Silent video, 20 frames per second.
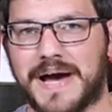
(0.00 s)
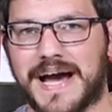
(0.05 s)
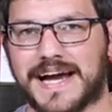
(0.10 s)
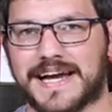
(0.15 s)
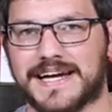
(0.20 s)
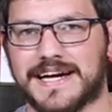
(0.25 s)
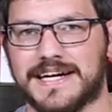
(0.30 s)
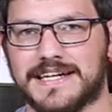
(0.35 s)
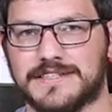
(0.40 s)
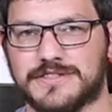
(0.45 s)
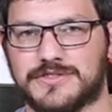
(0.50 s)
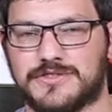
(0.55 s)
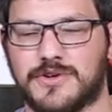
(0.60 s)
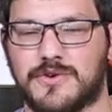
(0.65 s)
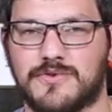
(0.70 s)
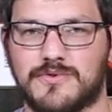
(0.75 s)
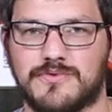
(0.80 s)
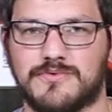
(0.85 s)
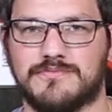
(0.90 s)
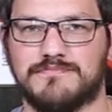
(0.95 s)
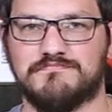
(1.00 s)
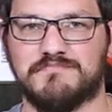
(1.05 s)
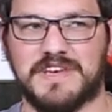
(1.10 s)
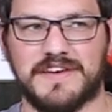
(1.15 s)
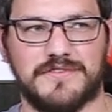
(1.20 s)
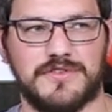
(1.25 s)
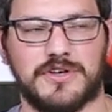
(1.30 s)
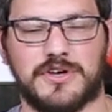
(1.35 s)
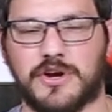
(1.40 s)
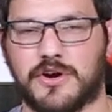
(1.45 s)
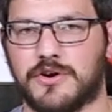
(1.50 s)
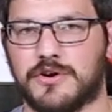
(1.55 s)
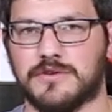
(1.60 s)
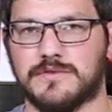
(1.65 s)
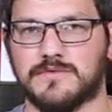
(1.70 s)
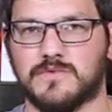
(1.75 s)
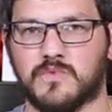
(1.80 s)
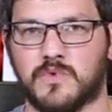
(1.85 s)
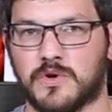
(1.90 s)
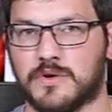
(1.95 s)
back guys. So given the
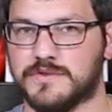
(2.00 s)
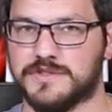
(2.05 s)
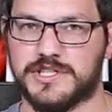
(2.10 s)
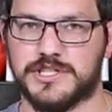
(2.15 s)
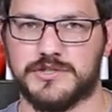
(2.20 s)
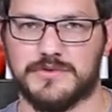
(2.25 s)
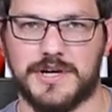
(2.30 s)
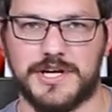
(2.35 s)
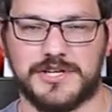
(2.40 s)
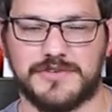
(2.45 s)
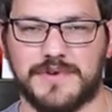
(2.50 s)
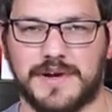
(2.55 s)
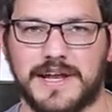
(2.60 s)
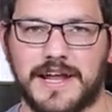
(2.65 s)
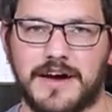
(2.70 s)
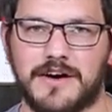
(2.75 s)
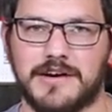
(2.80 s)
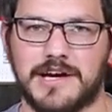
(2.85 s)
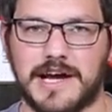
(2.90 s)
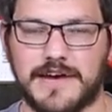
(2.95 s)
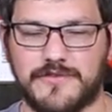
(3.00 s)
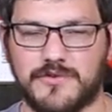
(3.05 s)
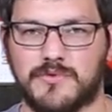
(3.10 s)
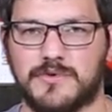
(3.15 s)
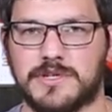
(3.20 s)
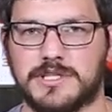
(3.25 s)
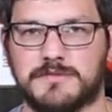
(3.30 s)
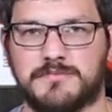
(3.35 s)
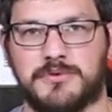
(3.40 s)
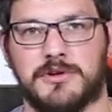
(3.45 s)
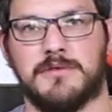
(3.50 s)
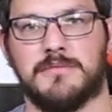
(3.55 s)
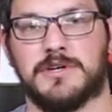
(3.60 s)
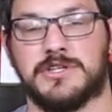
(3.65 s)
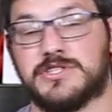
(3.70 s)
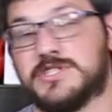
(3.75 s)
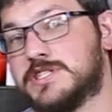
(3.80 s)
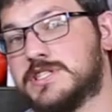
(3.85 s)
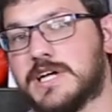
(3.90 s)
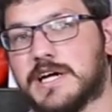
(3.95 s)
current world situation right now, everyone is pretty
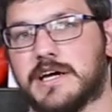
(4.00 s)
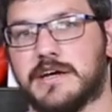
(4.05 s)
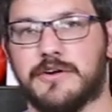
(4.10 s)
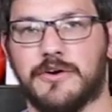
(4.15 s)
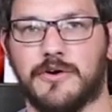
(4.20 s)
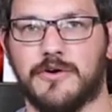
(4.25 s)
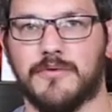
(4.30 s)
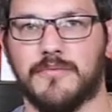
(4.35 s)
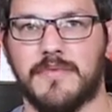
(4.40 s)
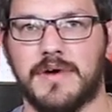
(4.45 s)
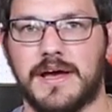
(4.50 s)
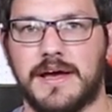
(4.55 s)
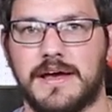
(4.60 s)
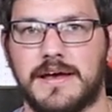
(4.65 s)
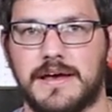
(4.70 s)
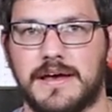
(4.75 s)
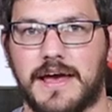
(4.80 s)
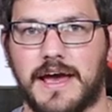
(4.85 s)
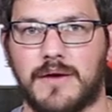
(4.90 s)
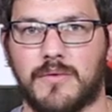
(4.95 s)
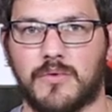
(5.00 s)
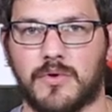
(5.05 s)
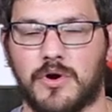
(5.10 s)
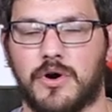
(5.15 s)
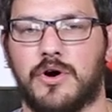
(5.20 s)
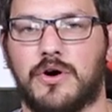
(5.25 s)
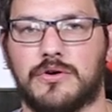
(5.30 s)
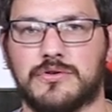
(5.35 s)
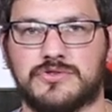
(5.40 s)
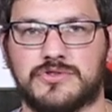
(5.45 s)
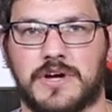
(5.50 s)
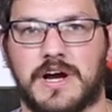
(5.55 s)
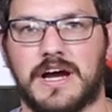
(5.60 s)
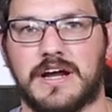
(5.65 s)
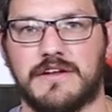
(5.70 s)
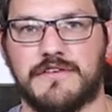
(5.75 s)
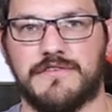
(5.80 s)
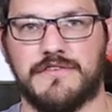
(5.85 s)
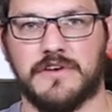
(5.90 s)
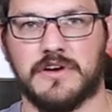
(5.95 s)
much stuck at home and we're all
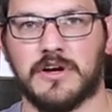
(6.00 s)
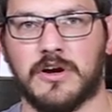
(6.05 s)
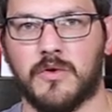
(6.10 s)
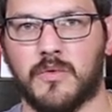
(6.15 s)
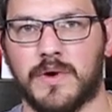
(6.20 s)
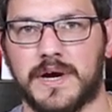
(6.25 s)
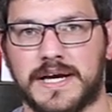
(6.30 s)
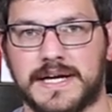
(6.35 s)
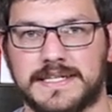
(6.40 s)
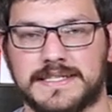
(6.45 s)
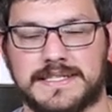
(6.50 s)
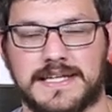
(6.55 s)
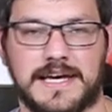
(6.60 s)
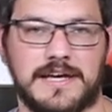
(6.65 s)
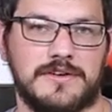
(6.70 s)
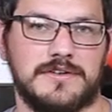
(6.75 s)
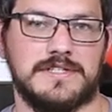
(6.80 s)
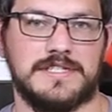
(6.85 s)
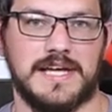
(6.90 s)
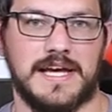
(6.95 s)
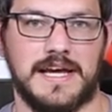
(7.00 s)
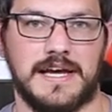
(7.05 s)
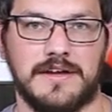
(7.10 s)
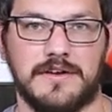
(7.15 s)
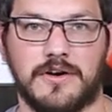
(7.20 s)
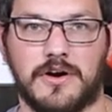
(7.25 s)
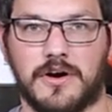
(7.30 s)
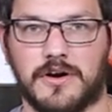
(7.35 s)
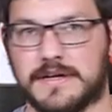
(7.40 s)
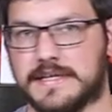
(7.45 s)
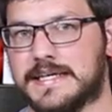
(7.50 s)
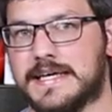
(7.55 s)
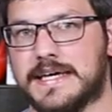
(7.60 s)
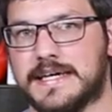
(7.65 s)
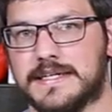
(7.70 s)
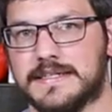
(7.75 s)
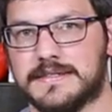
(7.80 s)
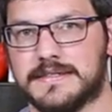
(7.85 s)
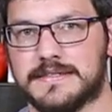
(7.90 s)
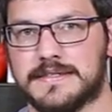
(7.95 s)
trying to figure out ways to entertain our
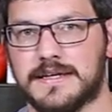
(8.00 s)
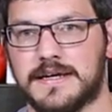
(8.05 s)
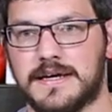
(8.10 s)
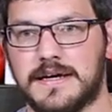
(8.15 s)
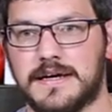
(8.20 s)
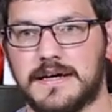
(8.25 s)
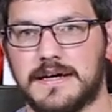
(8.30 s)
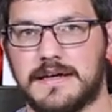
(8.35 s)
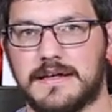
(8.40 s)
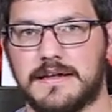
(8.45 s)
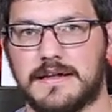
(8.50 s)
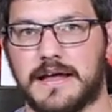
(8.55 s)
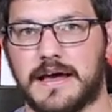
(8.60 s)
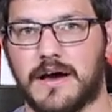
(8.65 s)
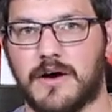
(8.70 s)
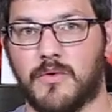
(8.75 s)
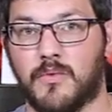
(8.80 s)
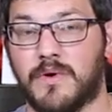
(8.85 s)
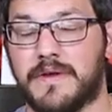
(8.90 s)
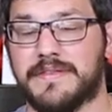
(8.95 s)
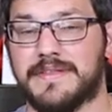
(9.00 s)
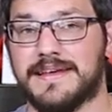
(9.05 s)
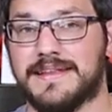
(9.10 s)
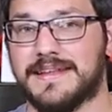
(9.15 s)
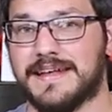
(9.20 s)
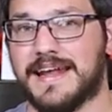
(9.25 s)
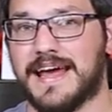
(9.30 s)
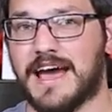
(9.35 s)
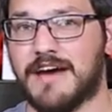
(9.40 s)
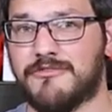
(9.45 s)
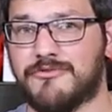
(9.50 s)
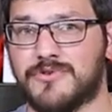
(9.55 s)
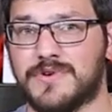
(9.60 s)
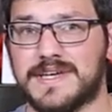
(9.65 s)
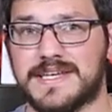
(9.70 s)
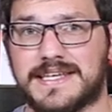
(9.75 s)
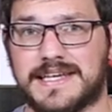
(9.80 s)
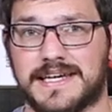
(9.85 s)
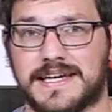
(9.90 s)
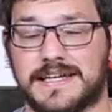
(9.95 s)
kids. Now, one thing that
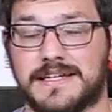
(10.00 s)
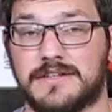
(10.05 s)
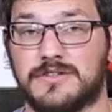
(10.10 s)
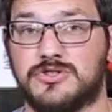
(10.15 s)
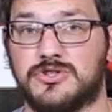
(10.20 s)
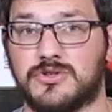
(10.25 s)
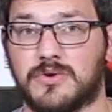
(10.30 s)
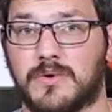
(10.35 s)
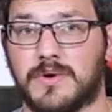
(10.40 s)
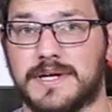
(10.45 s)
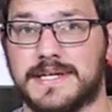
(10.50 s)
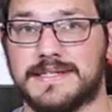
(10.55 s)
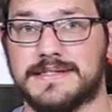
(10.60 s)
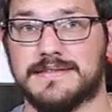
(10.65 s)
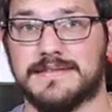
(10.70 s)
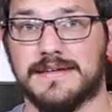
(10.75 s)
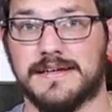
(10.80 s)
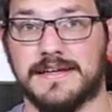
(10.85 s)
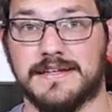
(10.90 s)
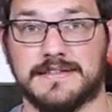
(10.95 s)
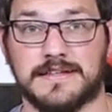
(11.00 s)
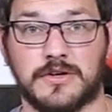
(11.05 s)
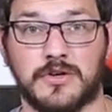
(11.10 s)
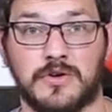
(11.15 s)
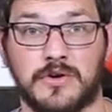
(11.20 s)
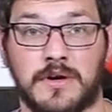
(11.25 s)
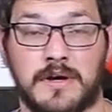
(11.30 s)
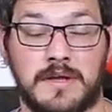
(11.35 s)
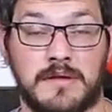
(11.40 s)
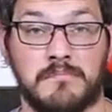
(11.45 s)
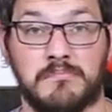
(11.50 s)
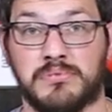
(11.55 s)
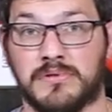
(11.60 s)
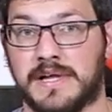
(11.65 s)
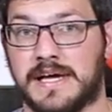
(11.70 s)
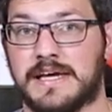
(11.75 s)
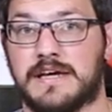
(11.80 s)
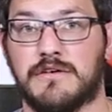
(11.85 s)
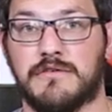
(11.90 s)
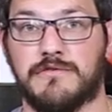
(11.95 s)
every kid enjoys is a good
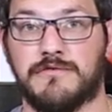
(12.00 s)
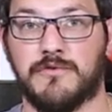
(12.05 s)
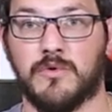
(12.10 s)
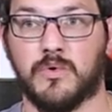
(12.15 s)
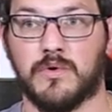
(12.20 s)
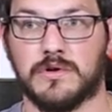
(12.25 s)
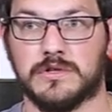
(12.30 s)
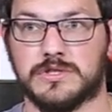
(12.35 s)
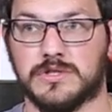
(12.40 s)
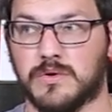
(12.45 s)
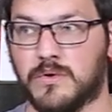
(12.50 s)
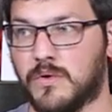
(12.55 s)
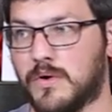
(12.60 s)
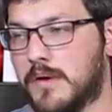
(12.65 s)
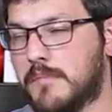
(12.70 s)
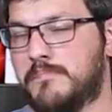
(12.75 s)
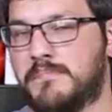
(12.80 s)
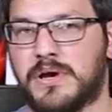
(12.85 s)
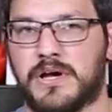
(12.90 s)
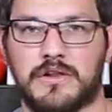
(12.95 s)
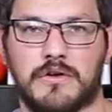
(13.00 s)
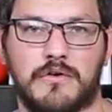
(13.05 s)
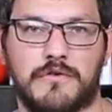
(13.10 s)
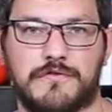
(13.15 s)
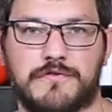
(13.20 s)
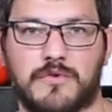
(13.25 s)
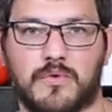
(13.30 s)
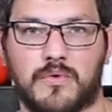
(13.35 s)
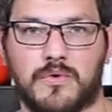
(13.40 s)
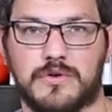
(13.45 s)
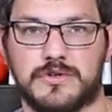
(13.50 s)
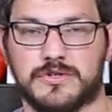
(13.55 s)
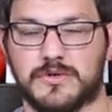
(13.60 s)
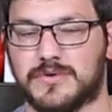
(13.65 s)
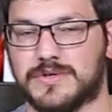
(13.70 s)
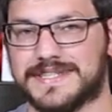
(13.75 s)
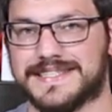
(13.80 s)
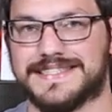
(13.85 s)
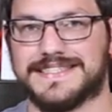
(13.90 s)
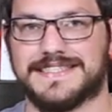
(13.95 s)
blanket fort or a pillow
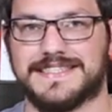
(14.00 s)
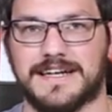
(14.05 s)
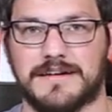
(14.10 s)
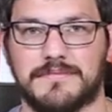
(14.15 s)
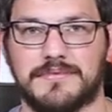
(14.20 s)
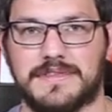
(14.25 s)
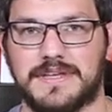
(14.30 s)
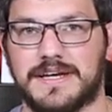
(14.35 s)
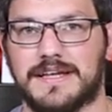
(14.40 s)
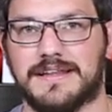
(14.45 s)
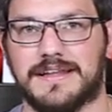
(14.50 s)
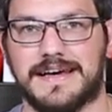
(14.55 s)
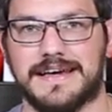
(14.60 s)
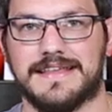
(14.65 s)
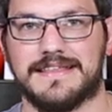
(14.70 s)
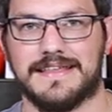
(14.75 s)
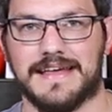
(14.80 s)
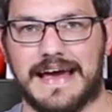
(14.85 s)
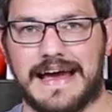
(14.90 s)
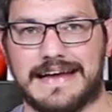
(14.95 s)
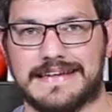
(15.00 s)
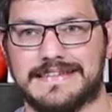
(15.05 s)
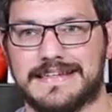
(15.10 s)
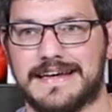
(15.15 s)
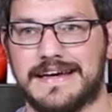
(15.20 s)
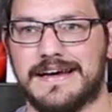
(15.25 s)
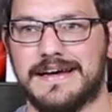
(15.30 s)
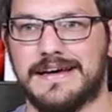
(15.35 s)
fort or something like that,